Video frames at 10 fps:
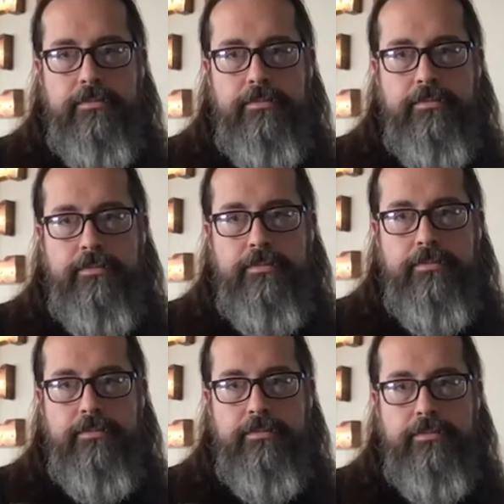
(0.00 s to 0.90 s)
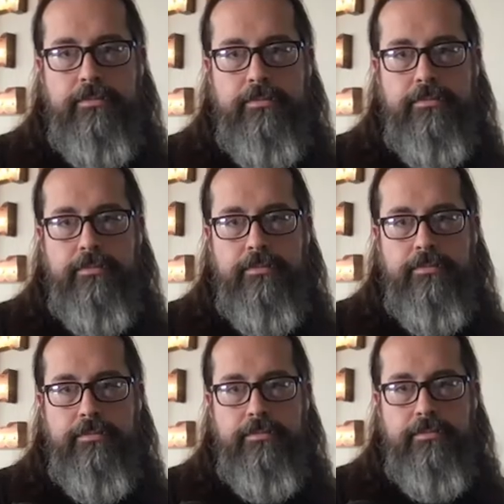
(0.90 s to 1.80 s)

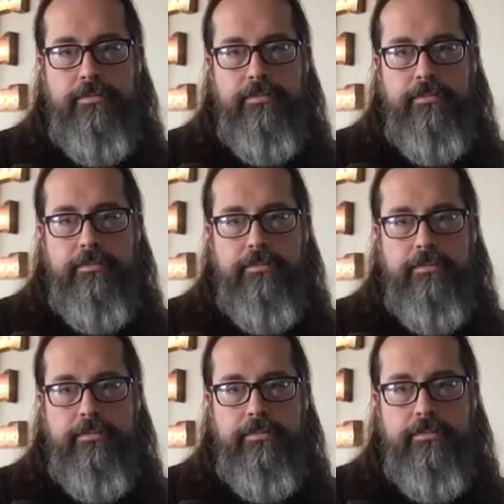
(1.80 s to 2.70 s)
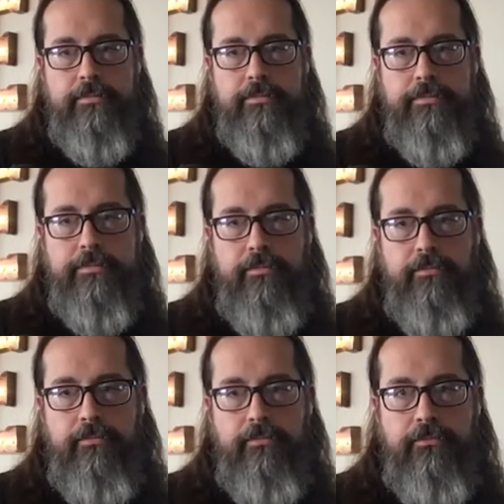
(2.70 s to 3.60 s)

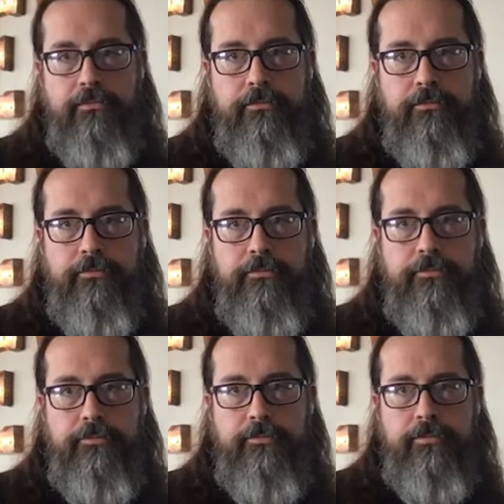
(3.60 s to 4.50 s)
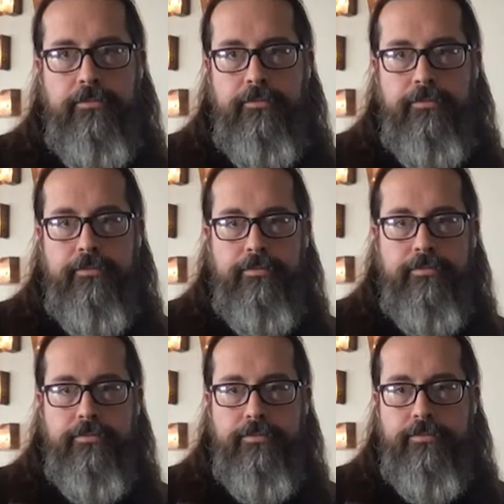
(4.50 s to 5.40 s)

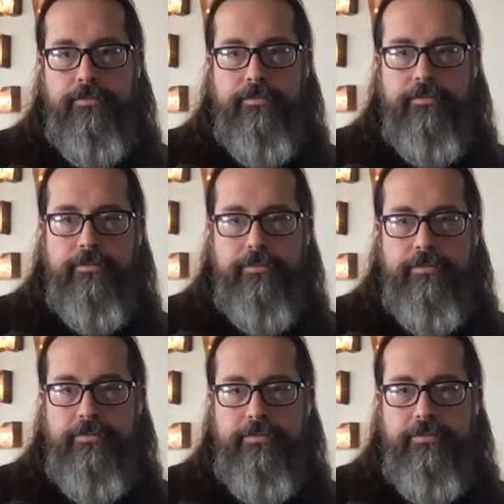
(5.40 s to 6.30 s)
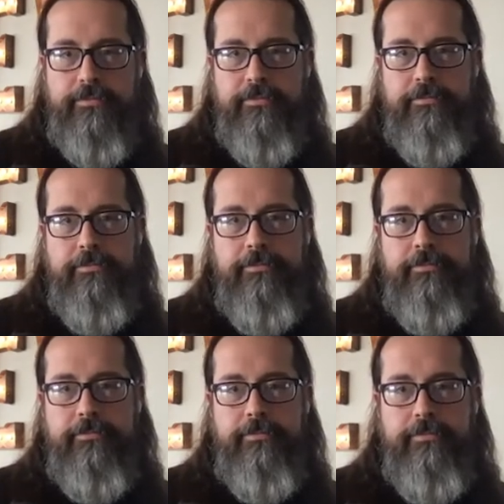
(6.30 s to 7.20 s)

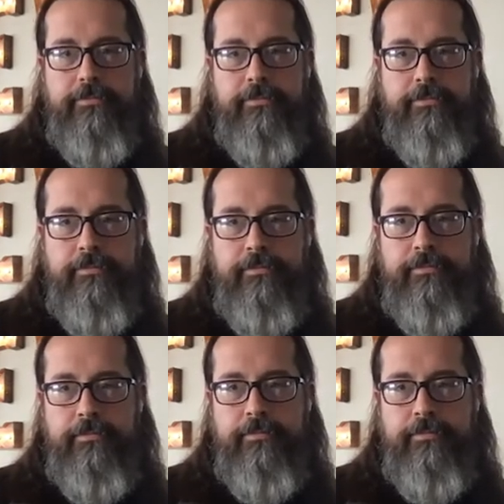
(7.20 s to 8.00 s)
This person isn't speaking.